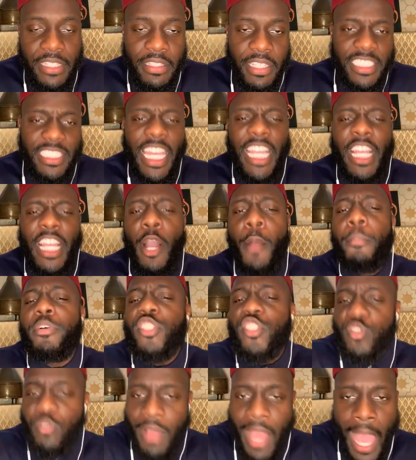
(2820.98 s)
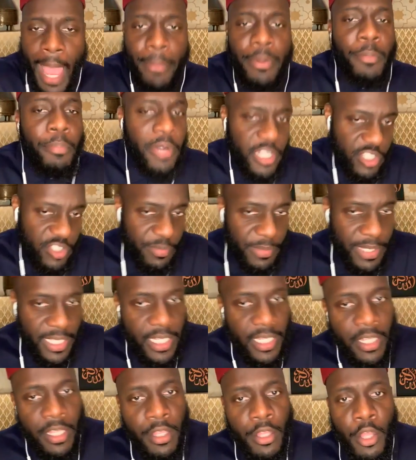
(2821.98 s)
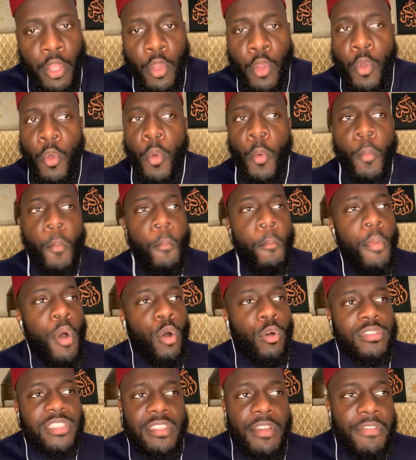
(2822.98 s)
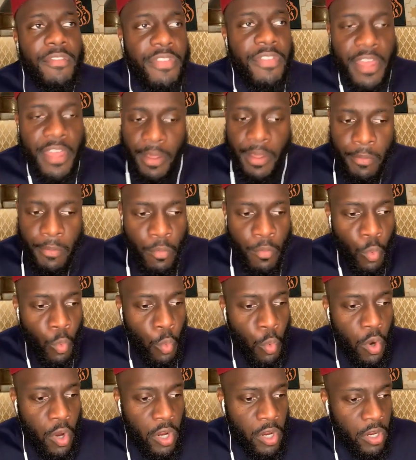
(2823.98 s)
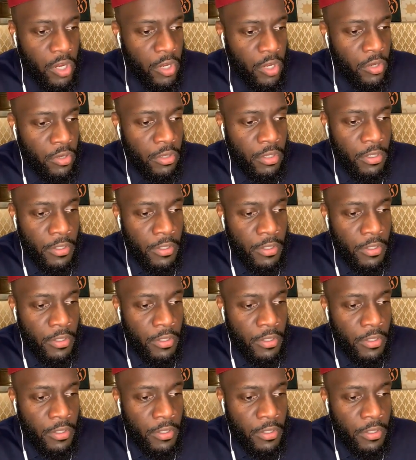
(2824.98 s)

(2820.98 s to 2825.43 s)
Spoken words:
is like a prescribed punishment. Most of them were,